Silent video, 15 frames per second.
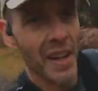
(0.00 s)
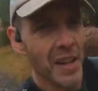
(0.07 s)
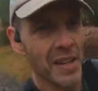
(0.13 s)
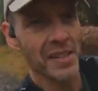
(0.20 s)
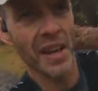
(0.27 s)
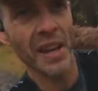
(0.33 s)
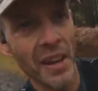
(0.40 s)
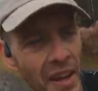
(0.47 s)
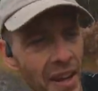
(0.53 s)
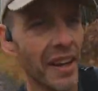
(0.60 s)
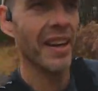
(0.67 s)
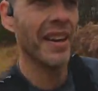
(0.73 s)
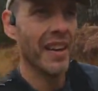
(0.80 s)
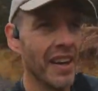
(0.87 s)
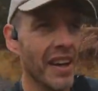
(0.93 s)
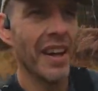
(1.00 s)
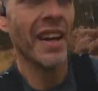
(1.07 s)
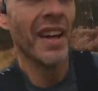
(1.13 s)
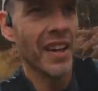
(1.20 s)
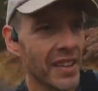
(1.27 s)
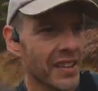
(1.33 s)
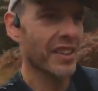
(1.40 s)
So
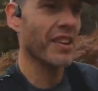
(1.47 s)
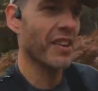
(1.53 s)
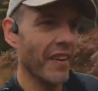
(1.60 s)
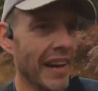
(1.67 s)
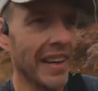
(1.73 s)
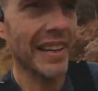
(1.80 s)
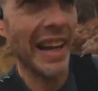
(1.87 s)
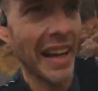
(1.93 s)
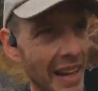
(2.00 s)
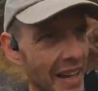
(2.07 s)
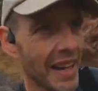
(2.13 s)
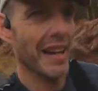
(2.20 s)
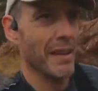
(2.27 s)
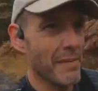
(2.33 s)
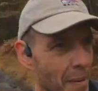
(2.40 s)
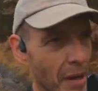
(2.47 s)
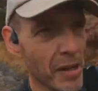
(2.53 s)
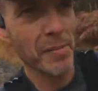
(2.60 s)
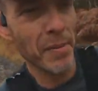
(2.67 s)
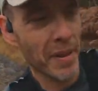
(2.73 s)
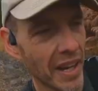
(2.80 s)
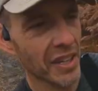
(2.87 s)
to correct that in
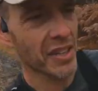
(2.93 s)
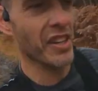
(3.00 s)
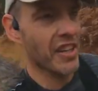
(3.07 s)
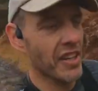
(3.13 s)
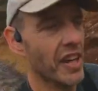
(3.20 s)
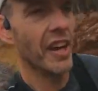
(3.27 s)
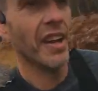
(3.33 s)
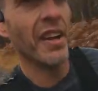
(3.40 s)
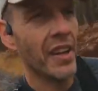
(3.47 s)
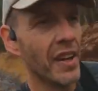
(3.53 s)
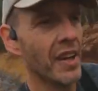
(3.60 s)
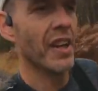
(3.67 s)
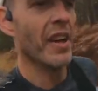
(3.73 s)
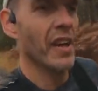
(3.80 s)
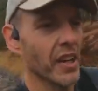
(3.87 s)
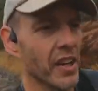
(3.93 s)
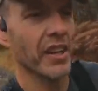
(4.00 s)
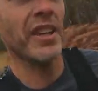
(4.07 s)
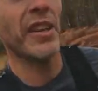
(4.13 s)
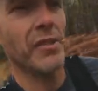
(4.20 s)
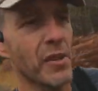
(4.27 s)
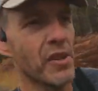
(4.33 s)
post-production, you
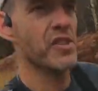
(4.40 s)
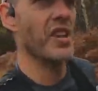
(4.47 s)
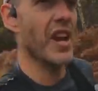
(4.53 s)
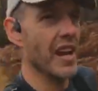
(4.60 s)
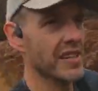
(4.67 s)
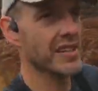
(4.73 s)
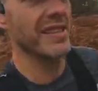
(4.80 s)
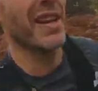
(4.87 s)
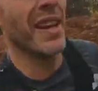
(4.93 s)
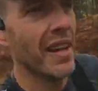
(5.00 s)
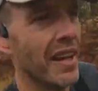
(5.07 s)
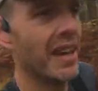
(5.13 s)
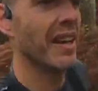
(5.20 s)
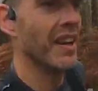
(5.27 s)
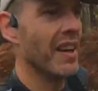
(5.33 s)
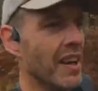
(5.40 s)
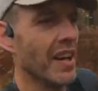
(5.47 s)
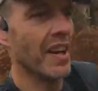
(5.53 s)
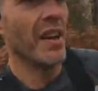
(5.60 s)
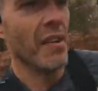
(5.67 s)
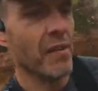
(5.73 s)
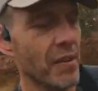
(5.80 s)
need to adjust
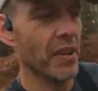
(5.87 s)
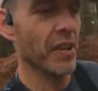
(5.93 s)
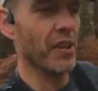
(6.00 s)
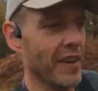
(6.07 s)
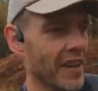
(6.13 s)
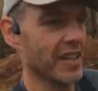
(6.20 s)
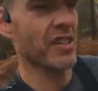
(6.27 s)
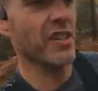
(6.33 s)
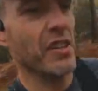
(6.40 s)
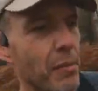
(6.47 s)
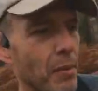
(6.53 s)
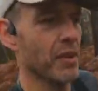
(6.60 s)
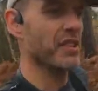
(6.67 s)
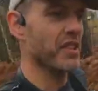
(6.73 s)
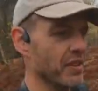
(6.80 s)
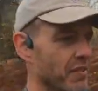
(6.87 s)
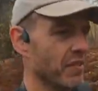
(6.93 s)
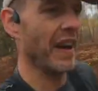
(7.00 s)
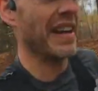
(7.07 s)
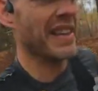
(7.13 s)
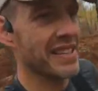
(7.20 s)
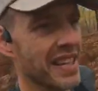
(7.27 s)
for the direction you want it to
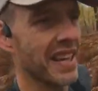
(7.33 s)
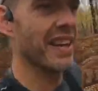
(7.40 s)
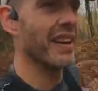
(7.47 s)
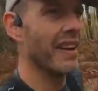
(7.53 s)
face,